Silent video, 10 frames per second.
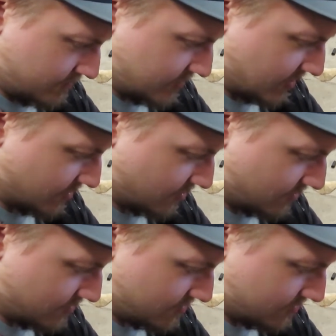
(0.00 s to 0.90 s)
make
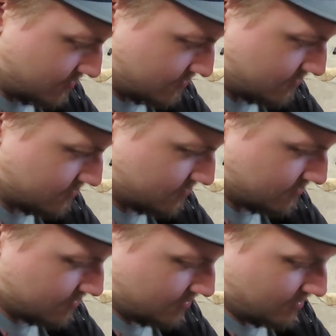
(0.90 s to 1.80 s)
sure,
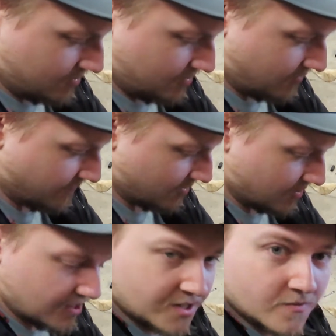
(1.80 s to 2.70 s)
give it a
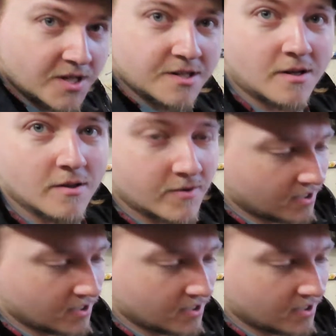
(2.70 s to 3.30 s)
nice squeeze all the way